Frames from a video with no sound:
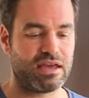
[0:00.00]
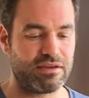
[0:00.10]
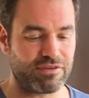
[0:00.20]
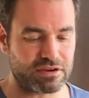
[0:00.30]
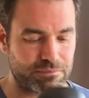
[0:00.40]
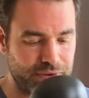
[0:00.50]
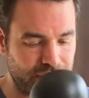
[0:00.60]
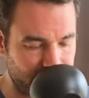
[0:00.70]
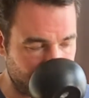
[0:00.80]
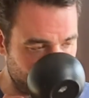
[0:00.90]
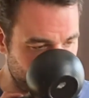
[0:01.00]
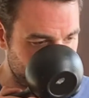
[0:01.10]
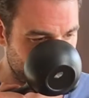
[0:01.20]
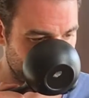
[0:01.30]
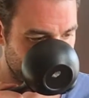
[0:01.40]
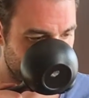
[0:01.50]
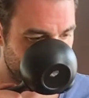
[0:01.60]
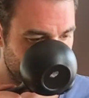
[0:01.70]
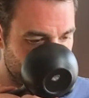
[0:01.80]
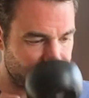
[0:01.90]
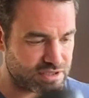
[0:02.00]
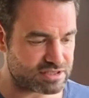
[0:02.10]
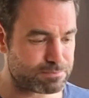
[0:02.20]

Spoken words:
If I compare it now to this,